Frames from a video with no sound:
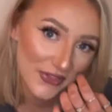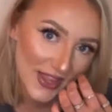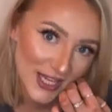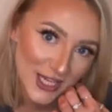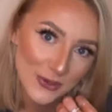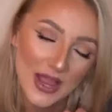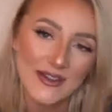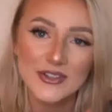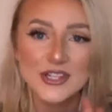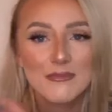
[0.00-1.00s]
Thank you
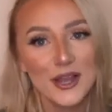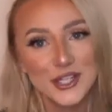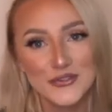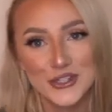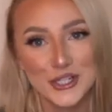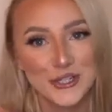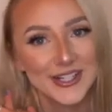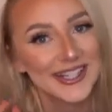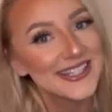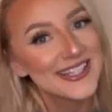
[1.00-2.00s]
ever so much for tuning
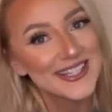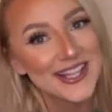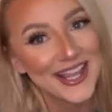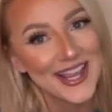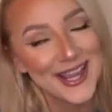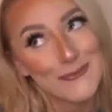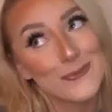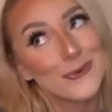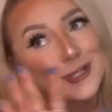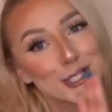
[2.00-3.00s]
in today and
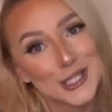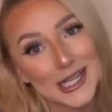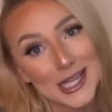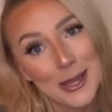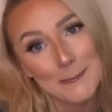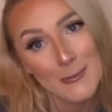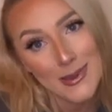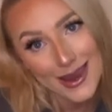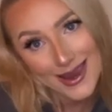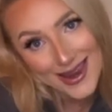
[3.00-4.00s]
watching
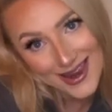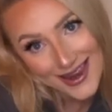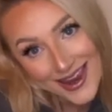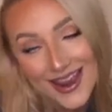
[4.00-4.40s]
me.